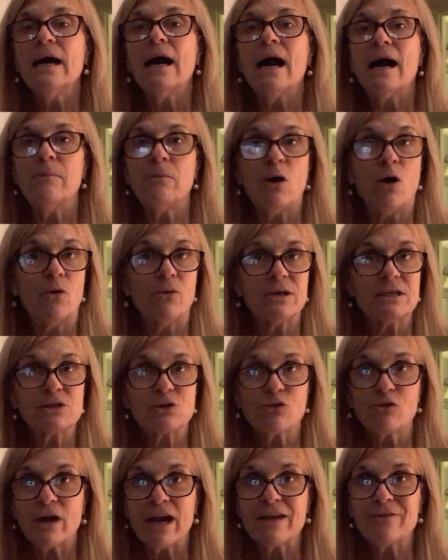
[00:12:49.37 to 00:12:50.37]
I'm always
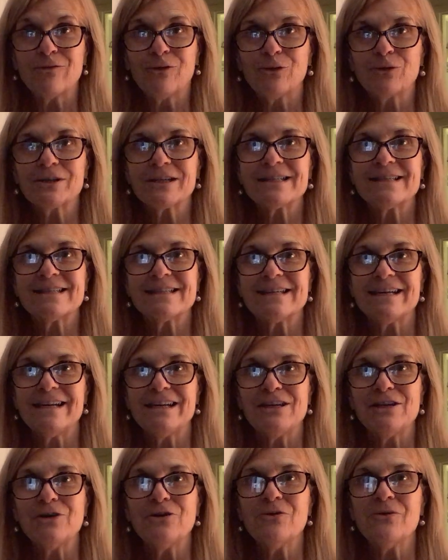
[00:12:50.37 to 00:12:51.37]
grateful to see
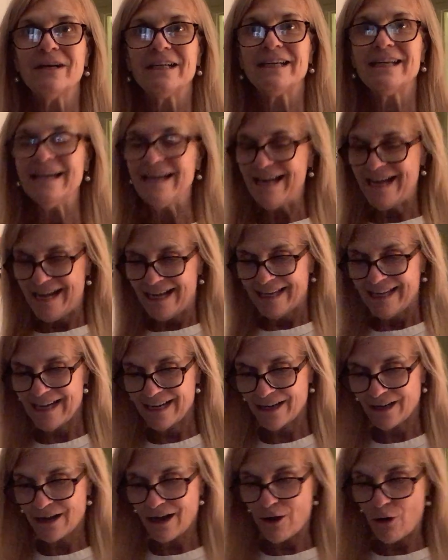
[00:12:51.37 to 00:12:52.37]
you and get
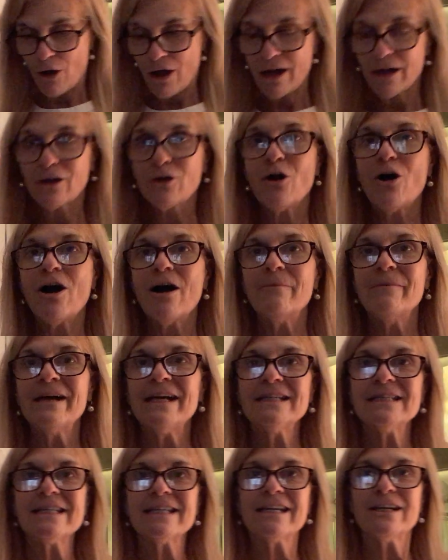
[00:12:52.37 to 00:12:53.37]
a
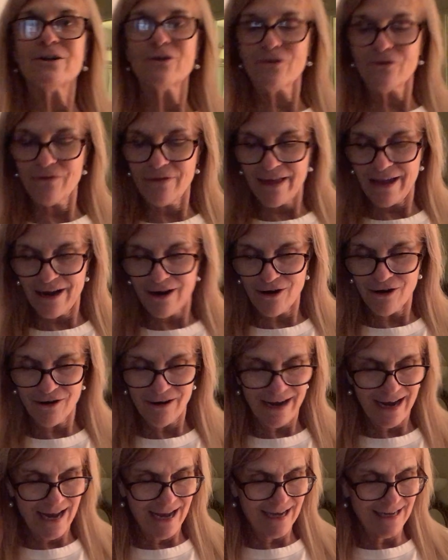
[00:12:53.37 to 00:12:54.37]
comment here or there,
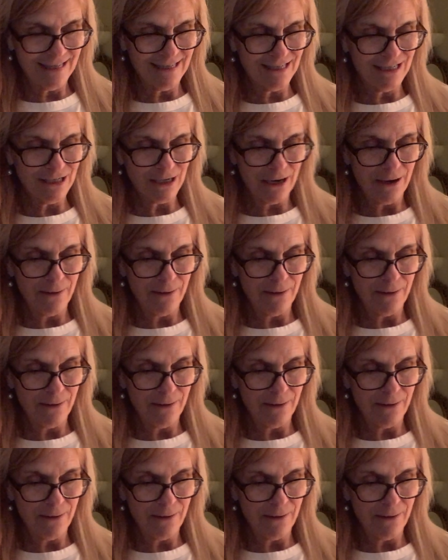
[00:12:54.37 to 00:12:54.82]
and